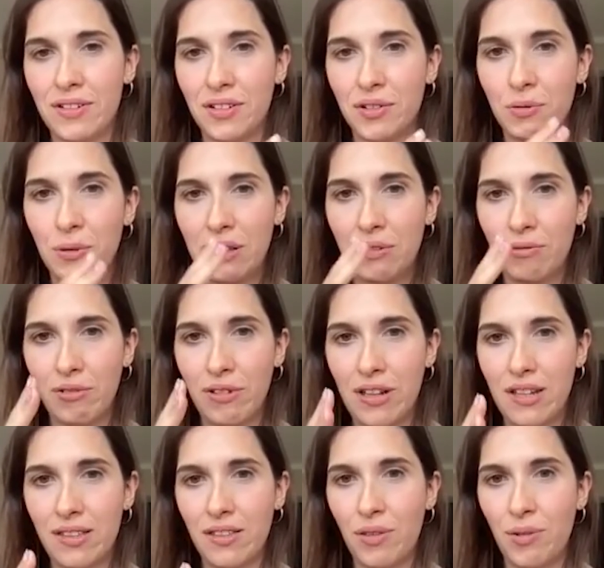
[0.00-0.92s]
a quick
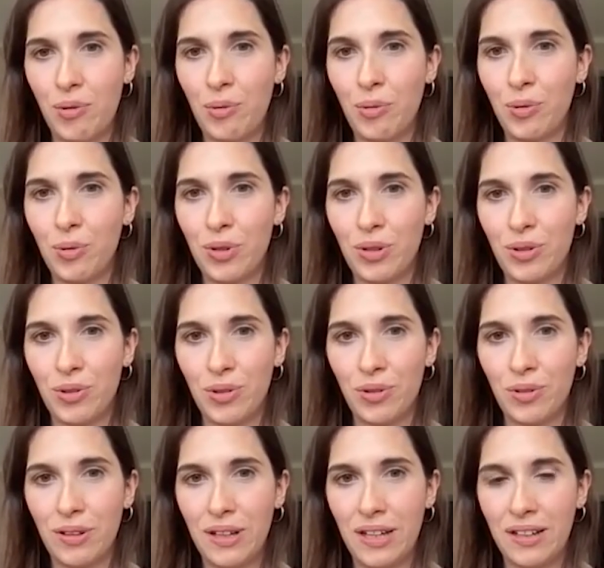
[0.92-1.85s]
read through your
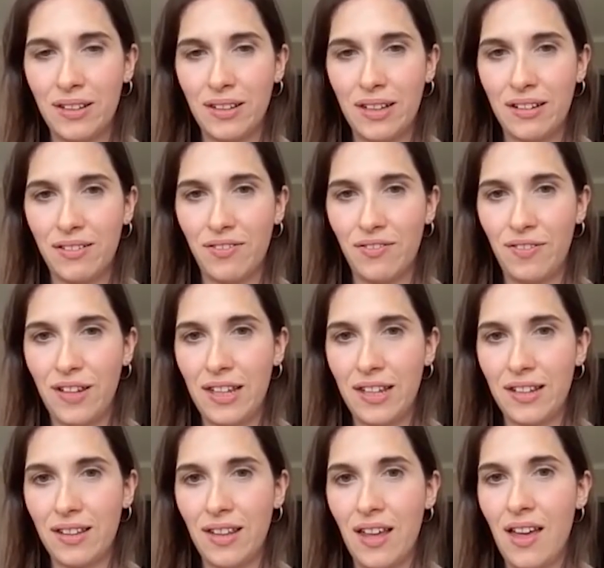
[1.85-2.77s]
LinkedIn
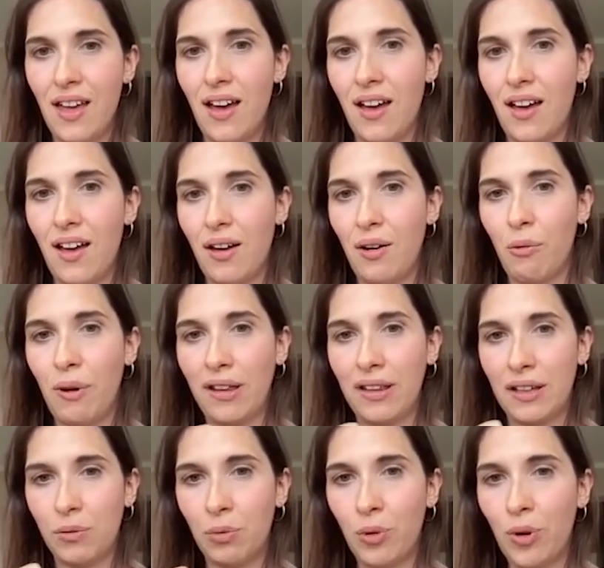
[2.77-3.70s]
feed
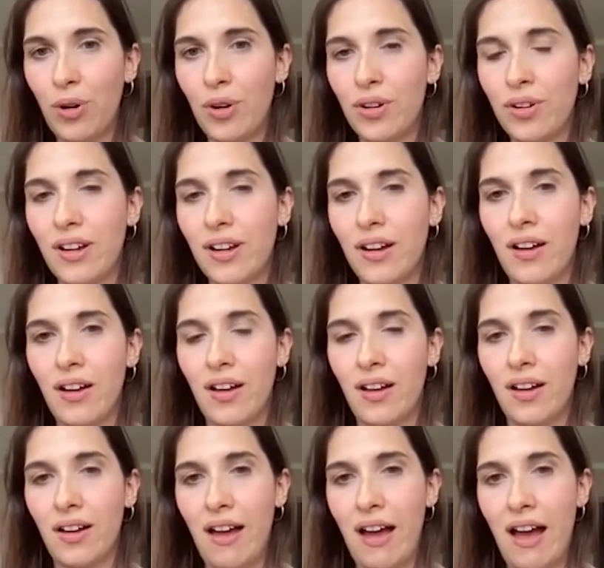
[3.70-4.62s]
while at work?
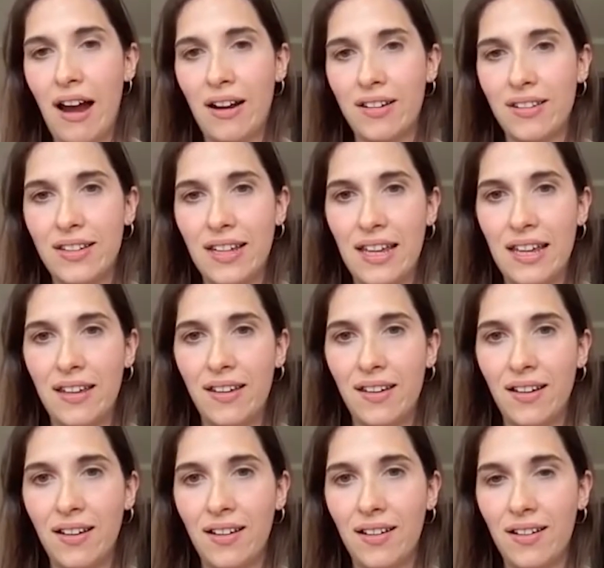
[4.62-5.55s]
Are
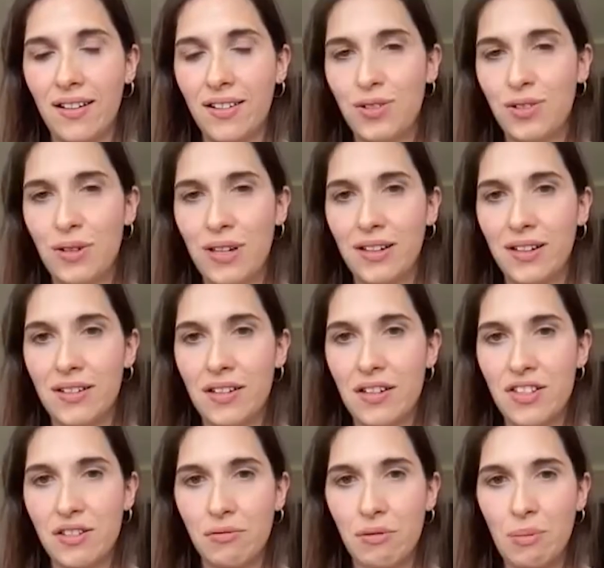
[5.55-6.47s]
they doing an
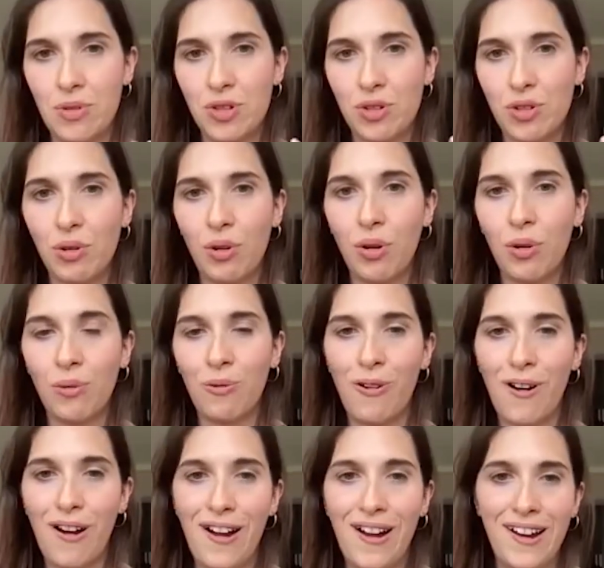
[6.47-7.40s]
Instagram scroll
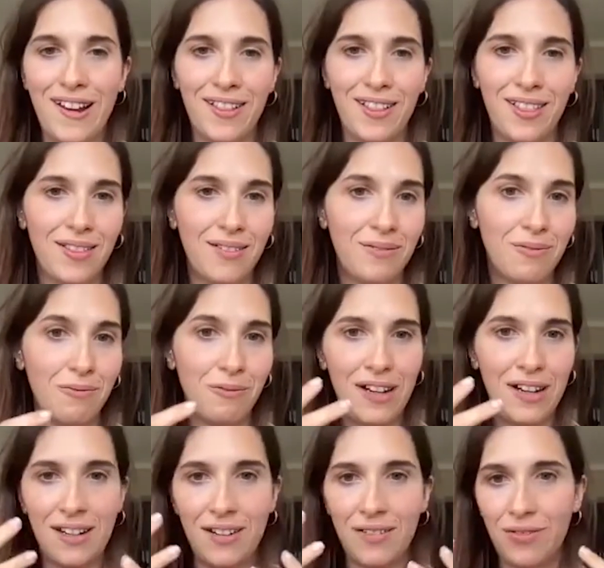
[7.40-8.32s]
while
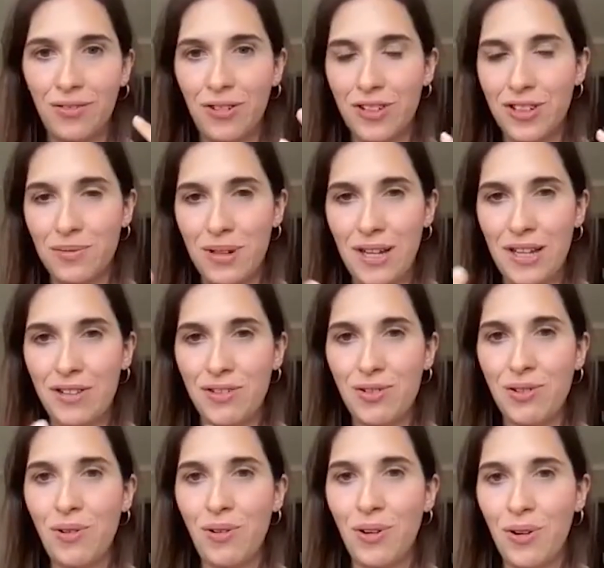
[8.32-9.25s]
waiting for the
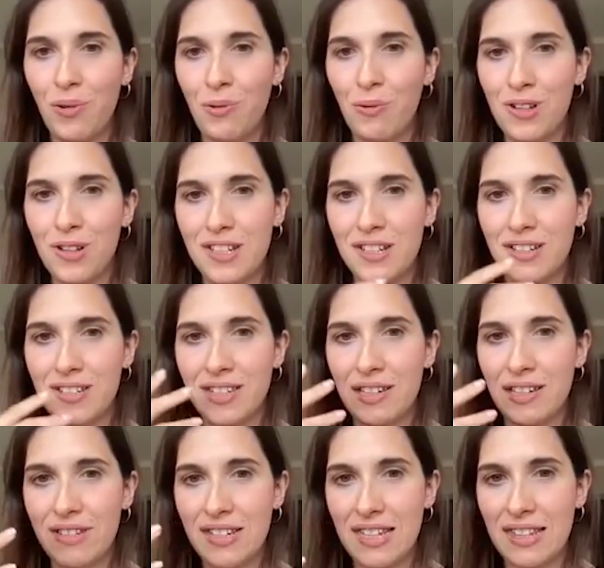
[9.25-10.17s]
metro or watching a
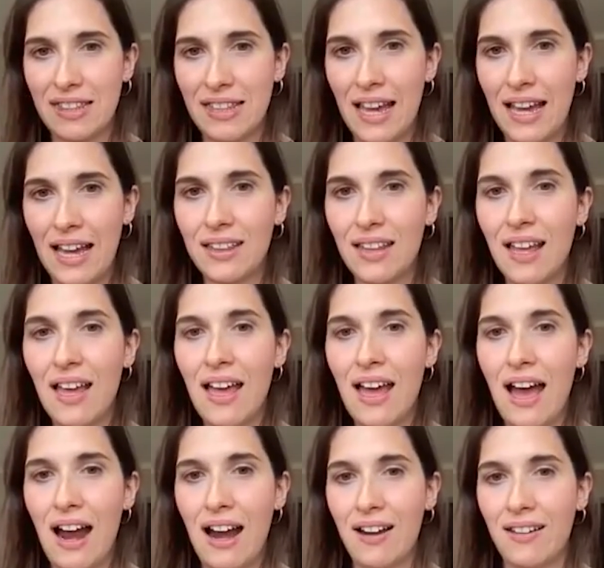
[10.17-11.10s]
series at night?
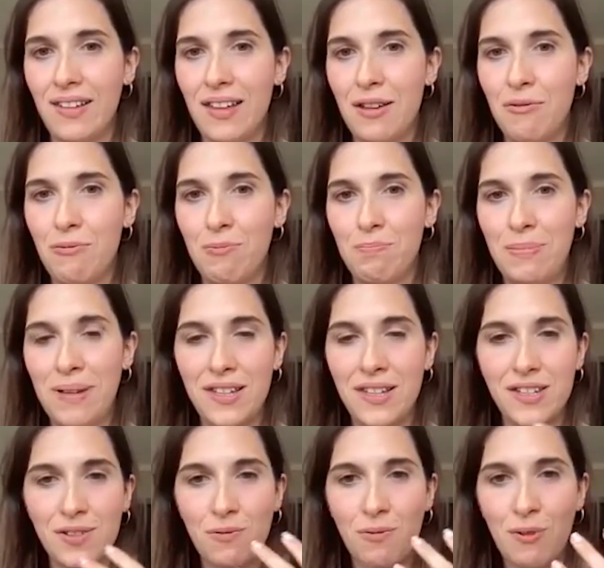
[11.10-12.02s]
Are they
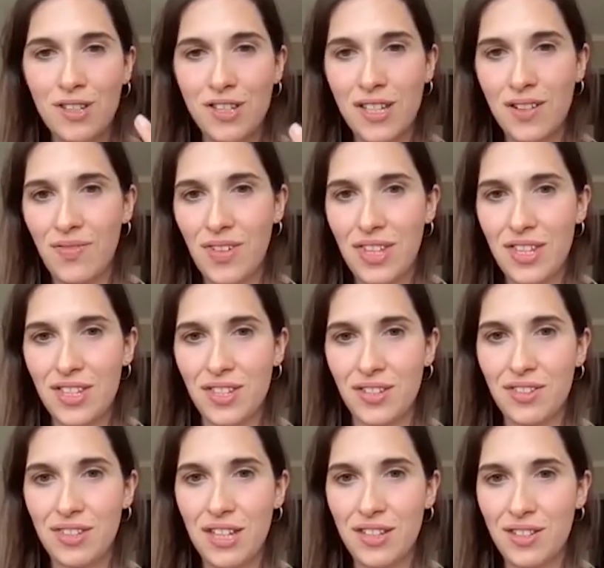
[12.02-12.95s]
binge watching videos
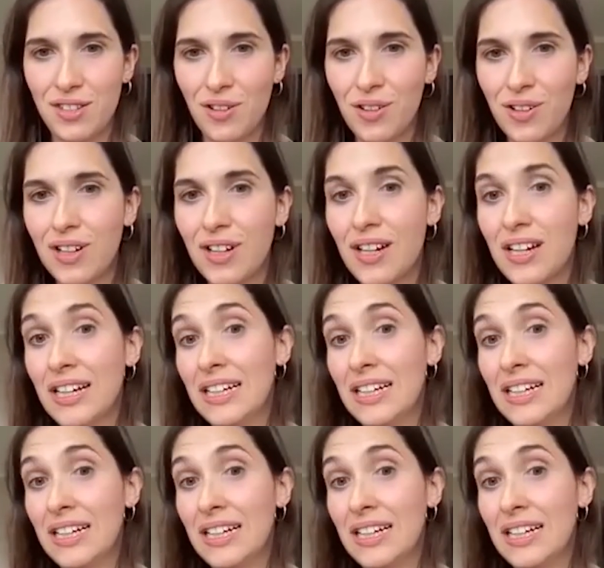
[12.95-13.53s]
on TikTok?